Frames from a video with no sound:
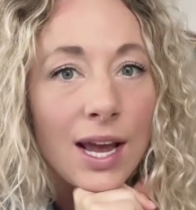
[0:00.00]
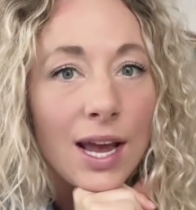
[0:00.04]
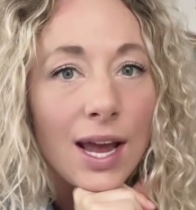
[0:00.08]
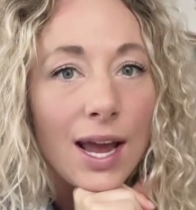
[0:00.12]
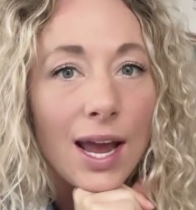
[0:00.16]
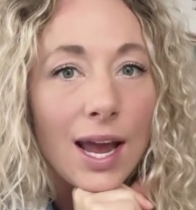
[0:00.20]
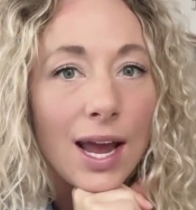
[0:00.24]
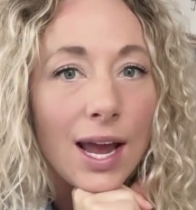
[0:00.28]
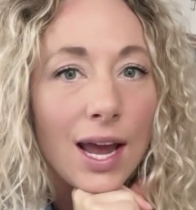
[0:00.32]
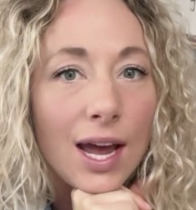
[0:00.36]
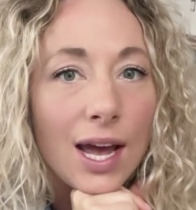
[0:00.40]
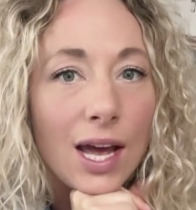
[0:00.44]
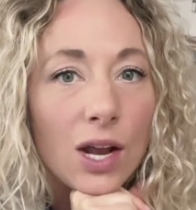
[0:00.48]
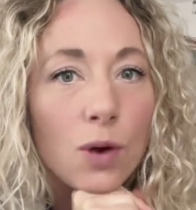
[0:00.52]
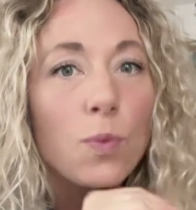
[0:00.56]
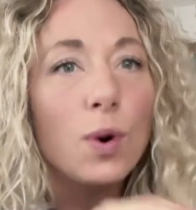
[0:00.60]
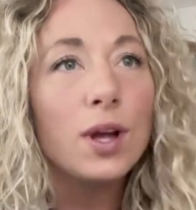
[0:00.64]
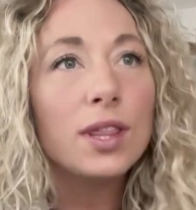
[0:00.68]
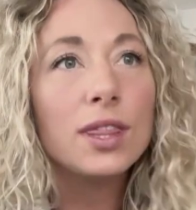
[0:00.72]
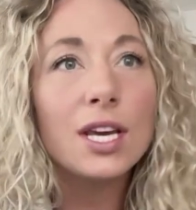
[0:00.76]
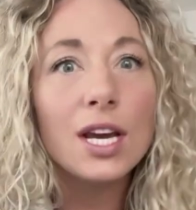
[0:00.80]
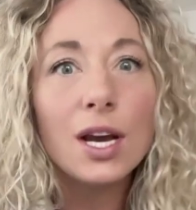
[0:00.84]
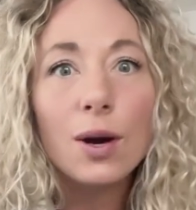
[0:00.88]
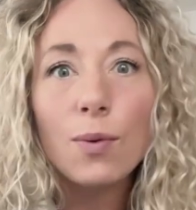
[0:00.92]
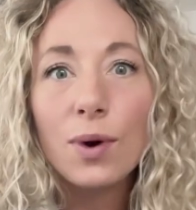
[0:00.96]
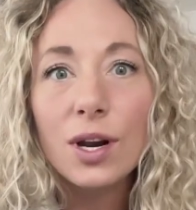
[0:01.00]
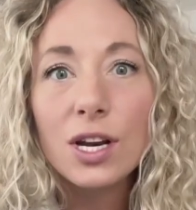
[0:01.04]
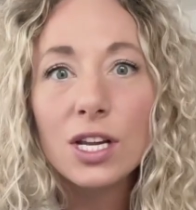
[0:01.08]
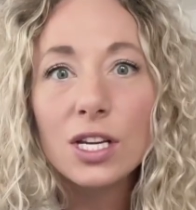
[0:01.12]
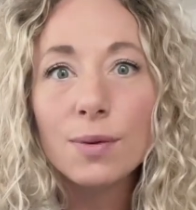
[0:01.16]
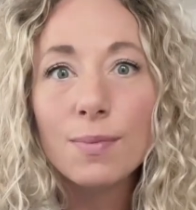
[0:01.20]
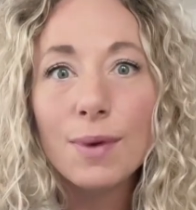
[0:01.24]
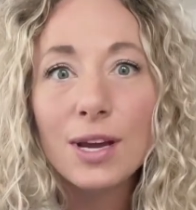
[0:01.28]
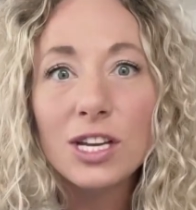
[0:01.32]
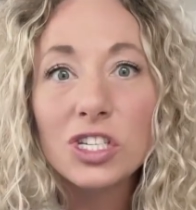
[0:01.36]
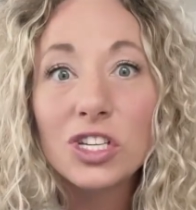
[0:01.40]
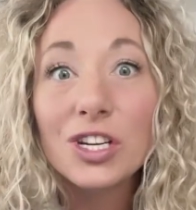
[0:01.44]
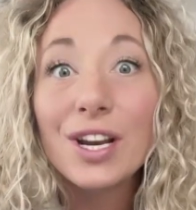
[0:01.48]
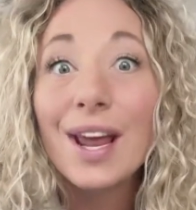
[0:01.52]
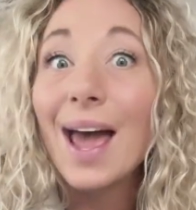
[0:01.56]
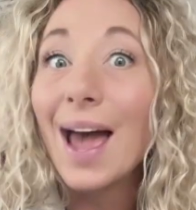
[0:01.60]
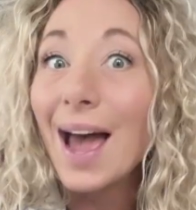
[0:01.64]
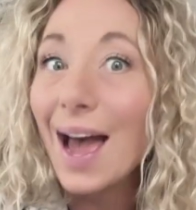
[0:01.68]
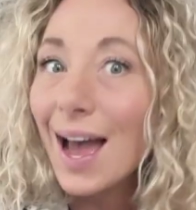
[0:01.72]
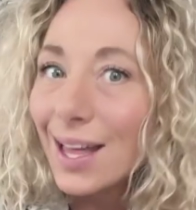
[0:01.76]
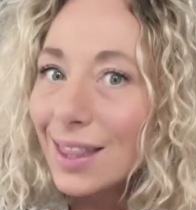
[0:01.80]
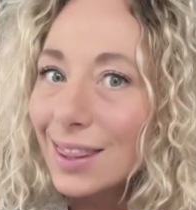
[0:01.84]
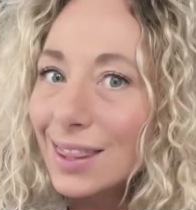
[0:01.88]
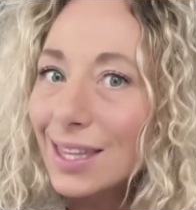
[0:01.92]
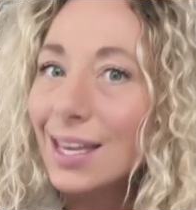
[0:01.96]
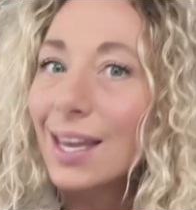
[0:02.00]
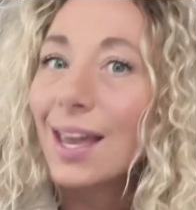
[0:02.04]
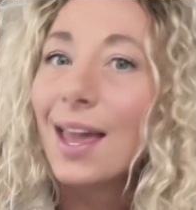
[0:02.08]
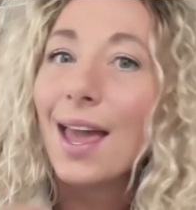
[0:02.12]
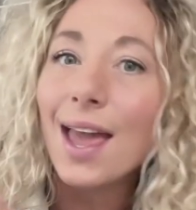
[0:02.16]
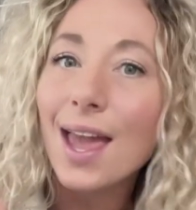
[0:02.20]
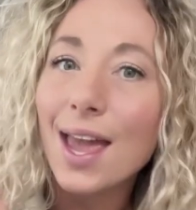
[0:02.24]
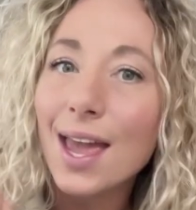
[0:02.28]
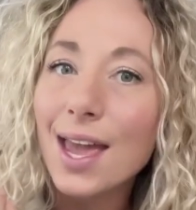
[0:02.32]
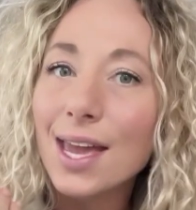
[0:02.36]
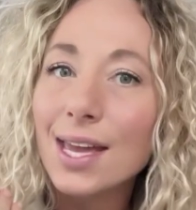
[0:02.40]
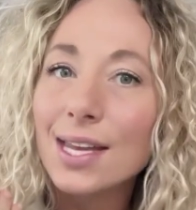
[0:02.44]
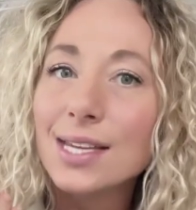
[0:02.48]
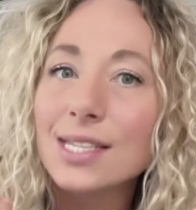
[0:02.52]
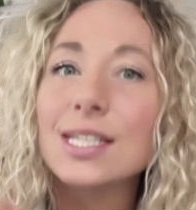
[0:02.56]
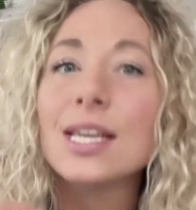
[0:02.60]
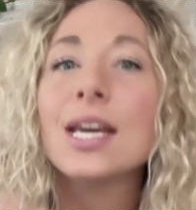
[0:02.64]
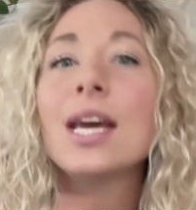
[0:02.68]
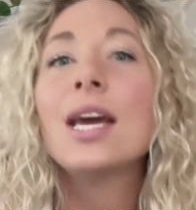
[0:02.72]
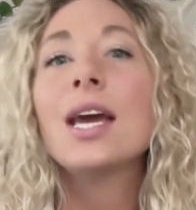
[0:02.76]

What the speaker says: And one thing I wanted to mention at the end